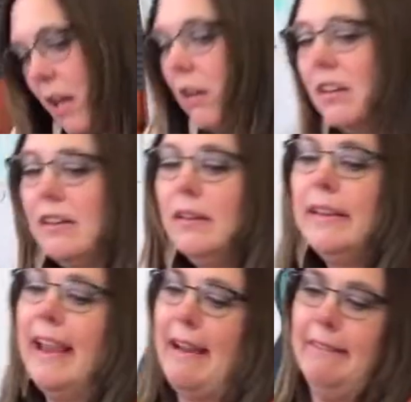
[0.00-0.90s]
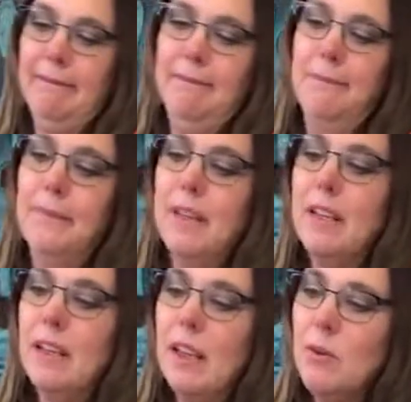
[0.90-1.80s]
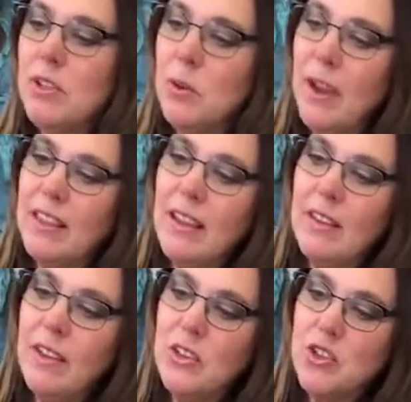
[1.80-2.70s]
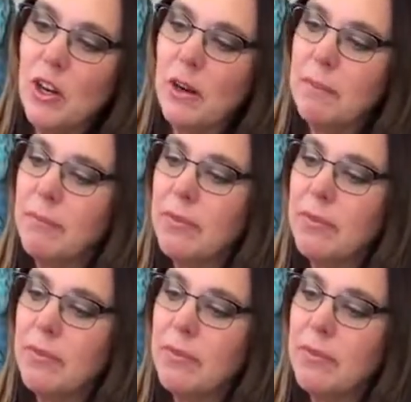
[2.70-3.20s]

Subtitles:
Yeah, it was quite the adventure.